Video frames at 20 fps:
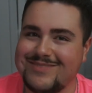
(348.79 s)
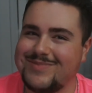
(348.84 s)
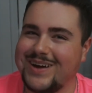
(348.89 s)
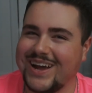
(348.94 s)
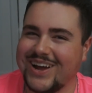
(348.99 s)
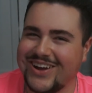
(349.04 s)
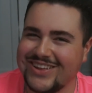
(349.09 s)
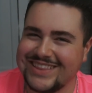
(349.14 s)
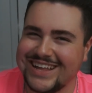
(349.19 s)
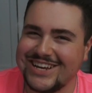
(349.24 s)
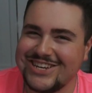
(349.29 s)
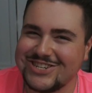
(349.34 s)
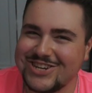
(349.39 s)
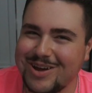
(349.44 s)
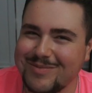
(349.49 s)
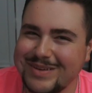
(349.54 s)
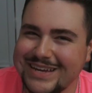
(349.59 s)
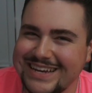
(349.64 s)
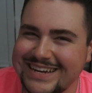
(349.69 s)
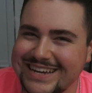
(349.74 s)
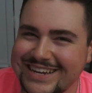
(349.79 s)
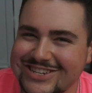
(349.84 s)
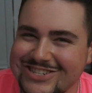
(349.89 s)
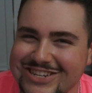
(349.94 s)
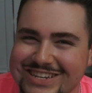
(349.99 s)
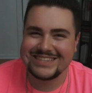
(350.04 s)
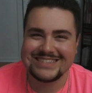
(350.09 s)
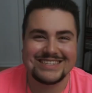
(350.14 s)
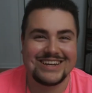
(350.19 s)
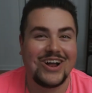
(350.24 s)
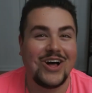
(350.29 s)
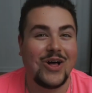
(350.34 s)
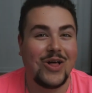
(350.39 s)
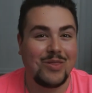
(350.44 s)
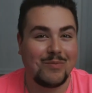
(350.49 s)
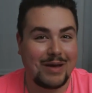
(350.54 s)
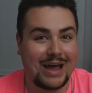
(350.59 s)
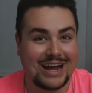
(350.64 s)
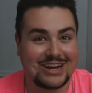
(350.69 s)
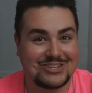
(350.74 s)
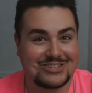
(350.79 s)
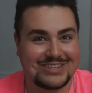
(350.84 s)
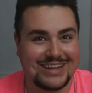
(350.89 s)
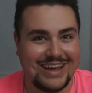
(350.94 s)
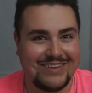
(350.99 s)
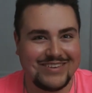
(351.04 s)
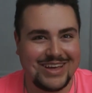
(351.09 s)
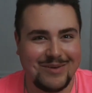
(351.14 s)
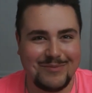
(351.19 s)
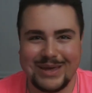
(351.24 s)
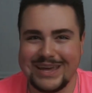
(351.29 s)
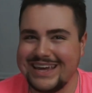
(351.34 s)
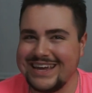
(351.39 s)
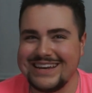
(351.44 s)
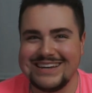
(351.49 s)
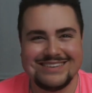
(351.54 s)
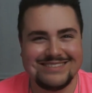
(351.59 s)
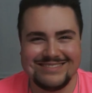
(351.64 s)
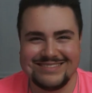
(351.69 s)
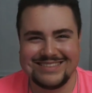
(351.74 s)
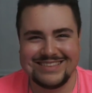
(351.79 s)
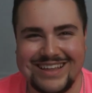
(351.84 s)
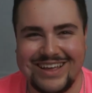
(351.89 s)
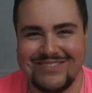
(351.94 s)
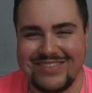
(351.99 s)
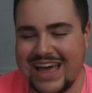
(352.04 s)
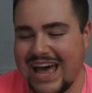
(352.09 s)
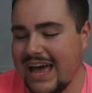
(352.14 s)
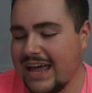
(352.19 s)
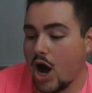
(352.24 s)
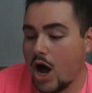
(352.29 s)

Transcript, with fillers: my online shopping addictions and all the packages I have coming in, love that.